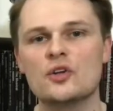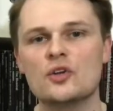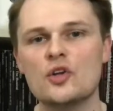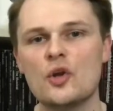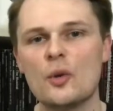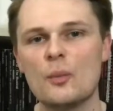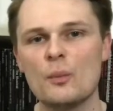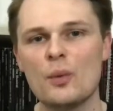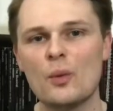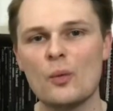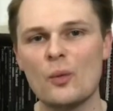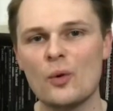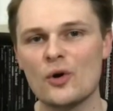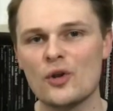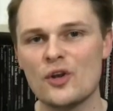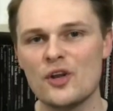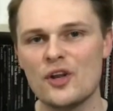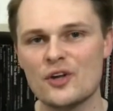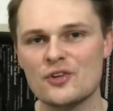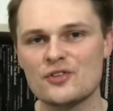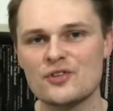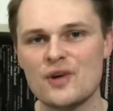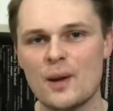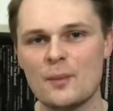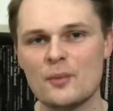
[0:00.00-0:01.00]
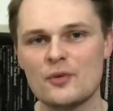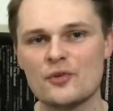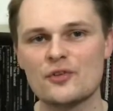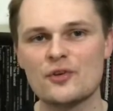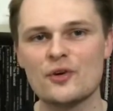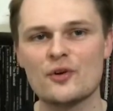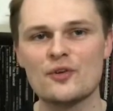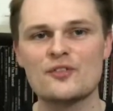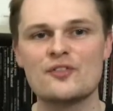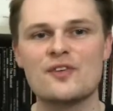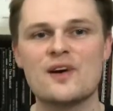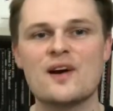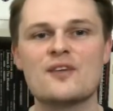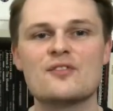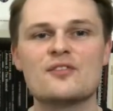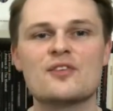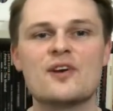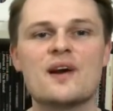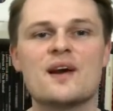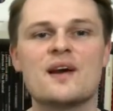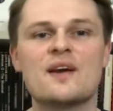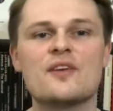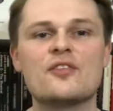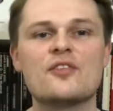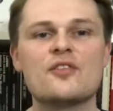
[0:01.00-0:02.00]
number one, a drama school
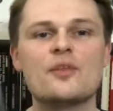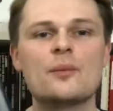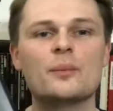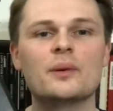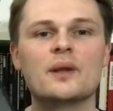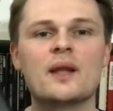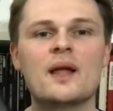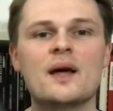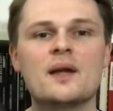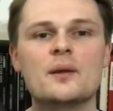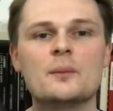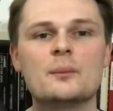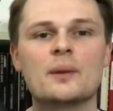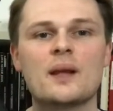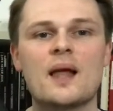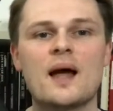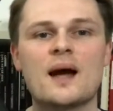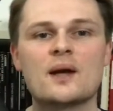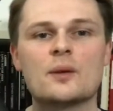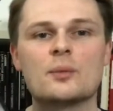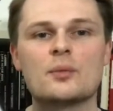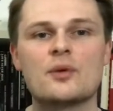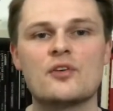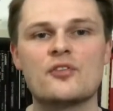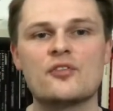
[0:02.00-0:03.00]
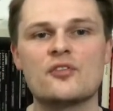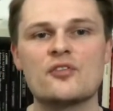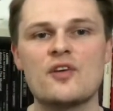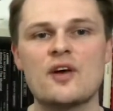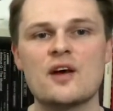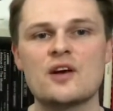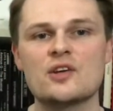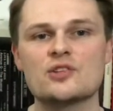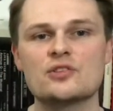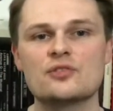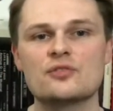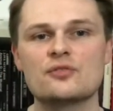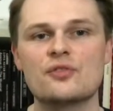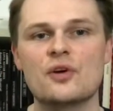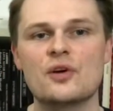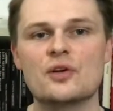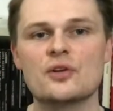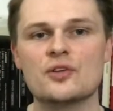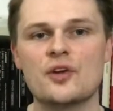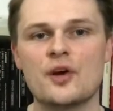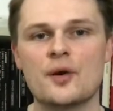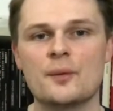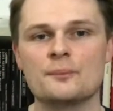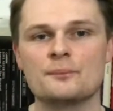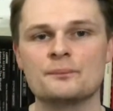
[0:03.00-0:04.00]
favourite, is the plain black presentation
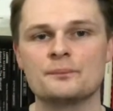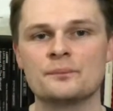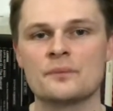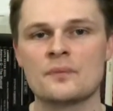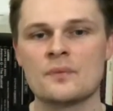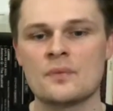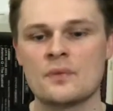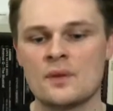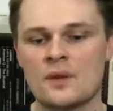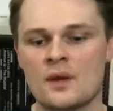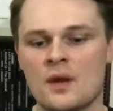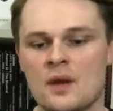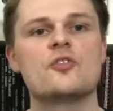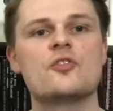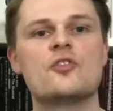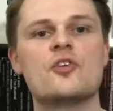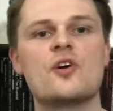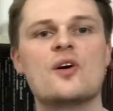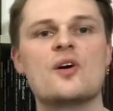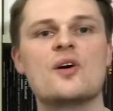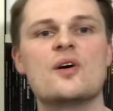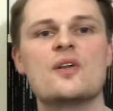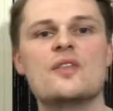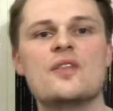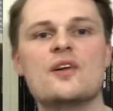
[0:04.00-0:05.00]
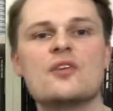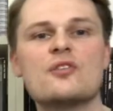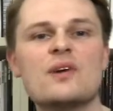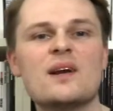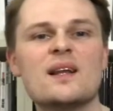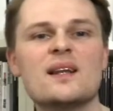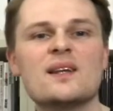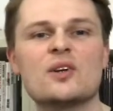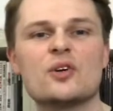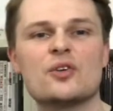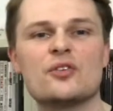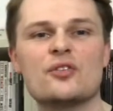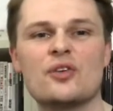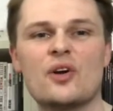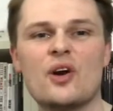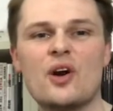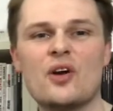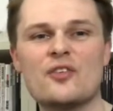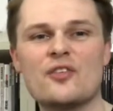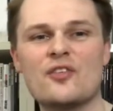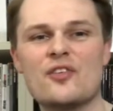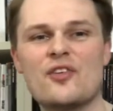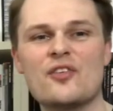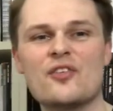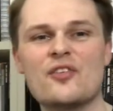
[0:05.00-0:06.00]
folder. So they're really good for
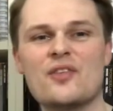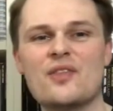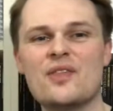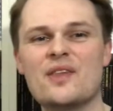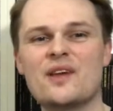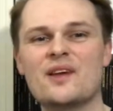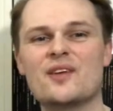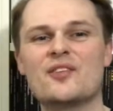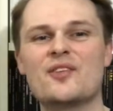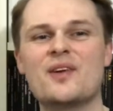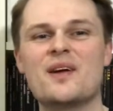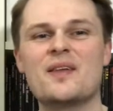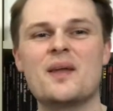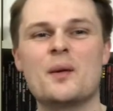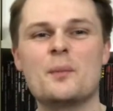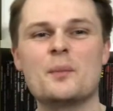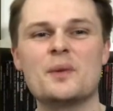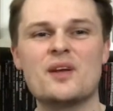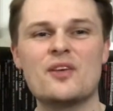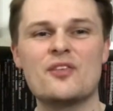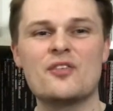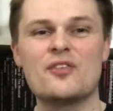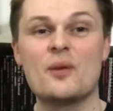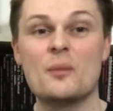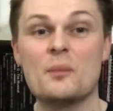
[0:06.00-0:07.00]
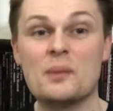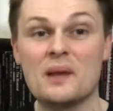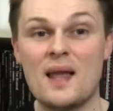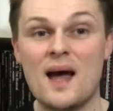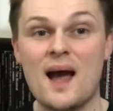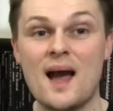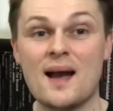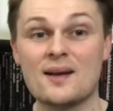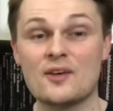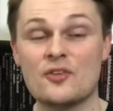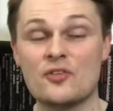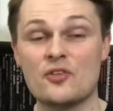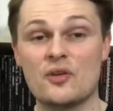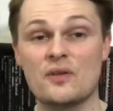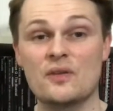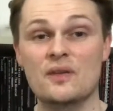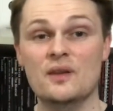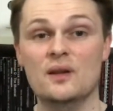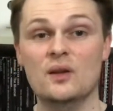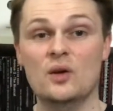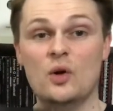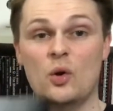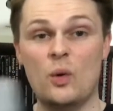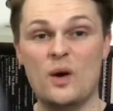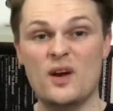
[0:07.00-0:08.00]
concerts and things like that because they're black, so they
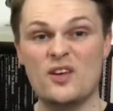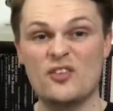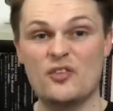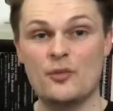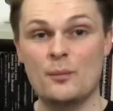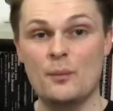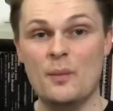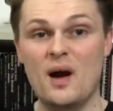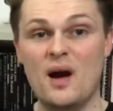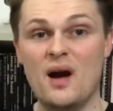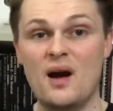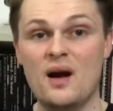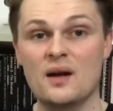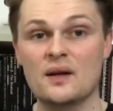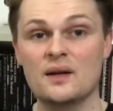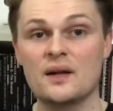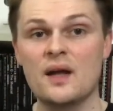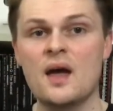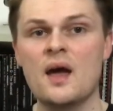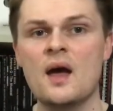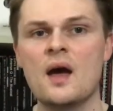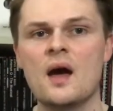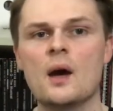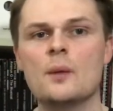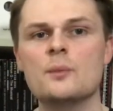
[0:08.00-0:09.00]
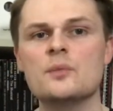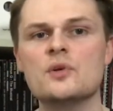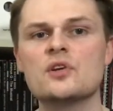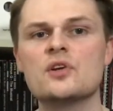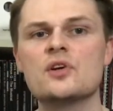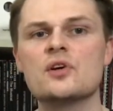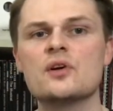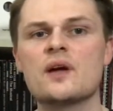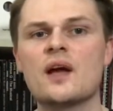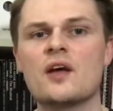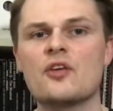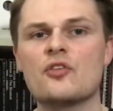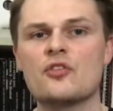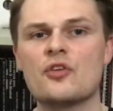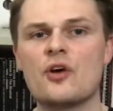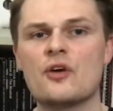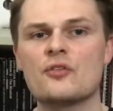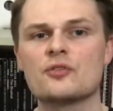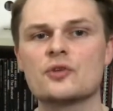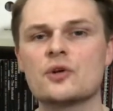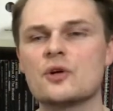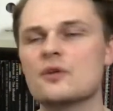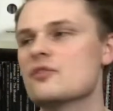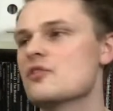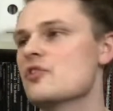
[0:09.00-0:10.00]
look quite smart. You can get
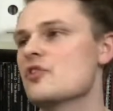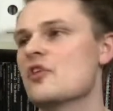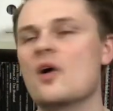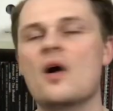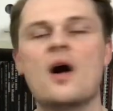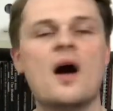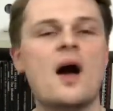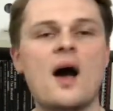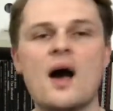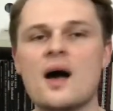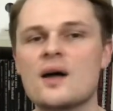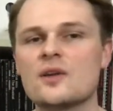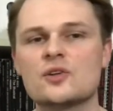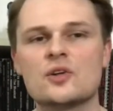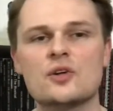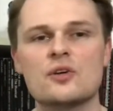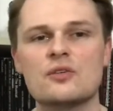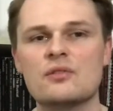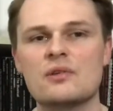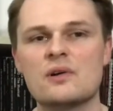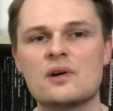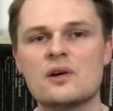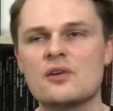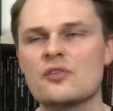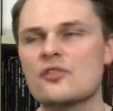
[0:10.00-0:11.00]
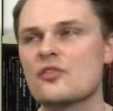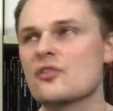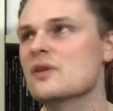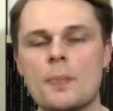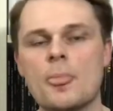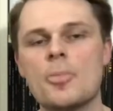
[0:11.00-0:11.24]
soft covers or hard covers.